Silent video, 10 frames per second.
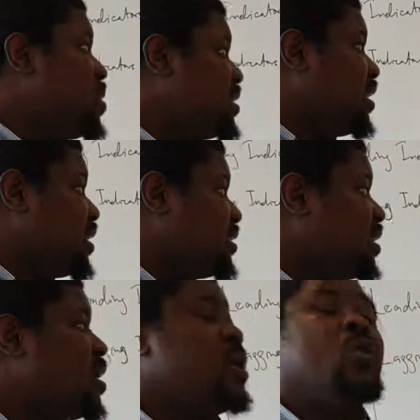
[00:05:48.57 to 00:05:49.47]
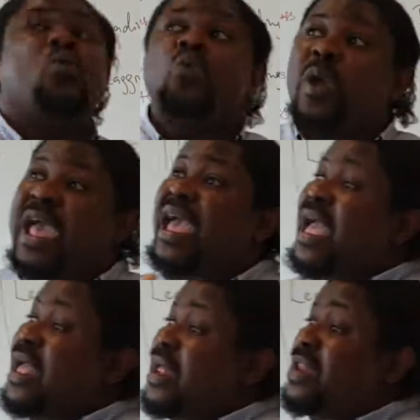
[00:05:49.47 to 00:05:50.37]
business? Where
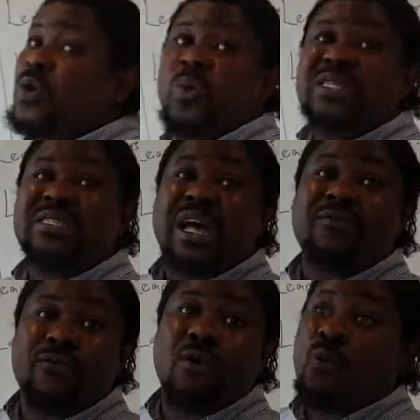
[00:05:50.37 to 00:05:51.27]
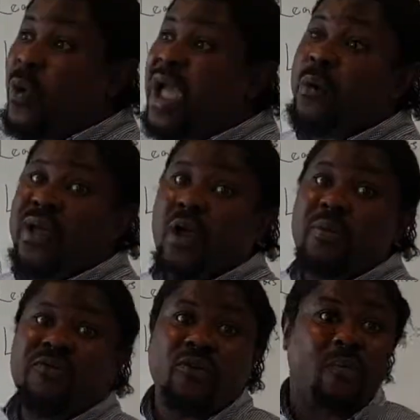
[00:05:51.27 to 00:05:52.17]
did we start from? Where are we
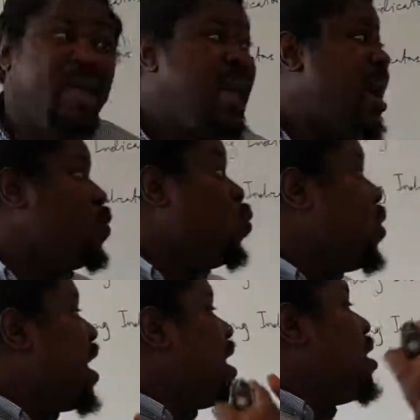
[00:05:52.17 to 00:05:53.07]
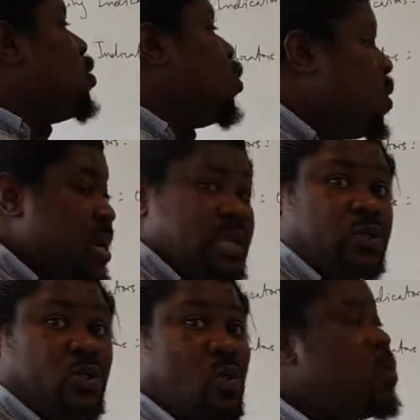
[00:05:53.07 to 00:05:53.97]
coming from? And where do we need
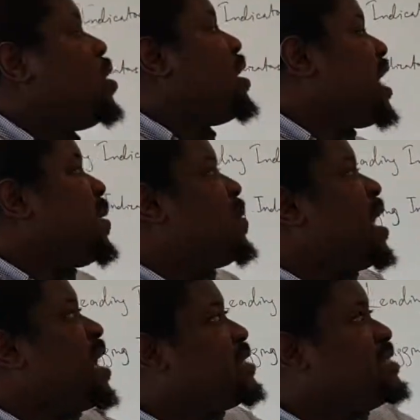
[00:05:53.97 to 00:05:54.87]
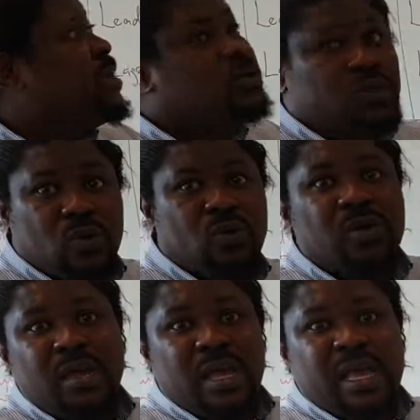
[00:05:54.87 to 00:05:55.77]
to go? KPI tells you
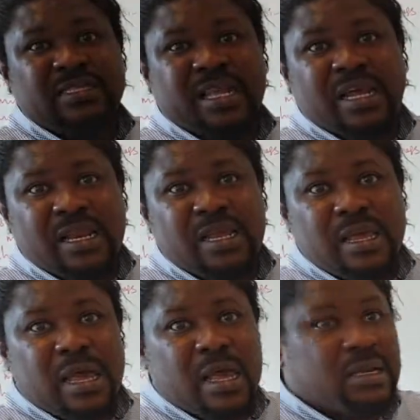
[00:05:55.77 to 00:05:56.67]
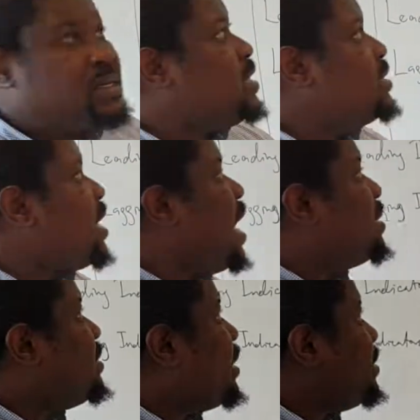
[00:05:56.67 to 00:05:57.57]
exactly these
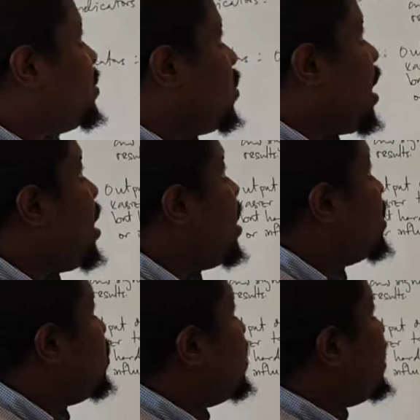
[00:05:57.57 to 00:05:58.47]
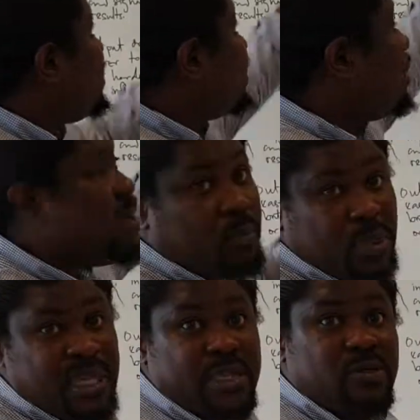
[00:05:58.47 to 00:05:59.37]
answers, okay? So this is the
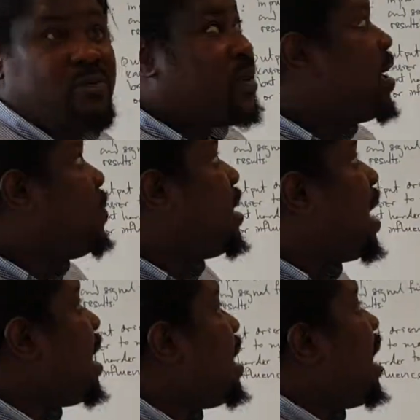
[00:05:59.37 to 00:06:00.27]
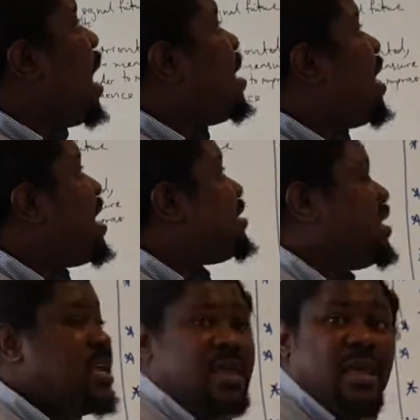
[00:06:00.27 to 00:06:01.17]
importance of KPI. And
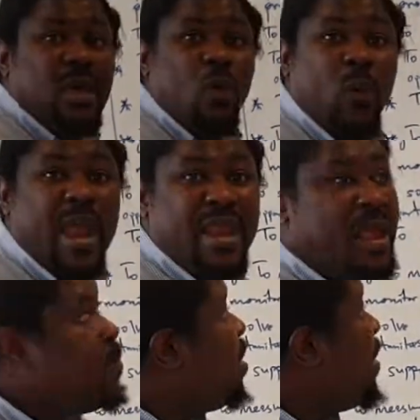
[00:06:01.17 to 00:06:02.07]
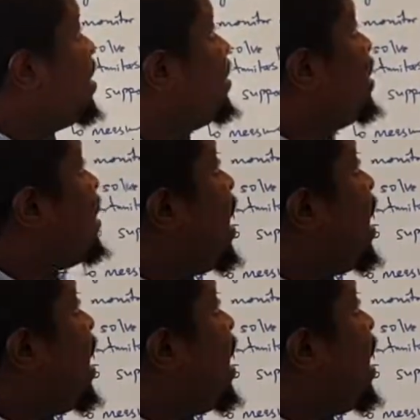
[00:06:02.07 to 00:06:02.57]
lastly, when implementing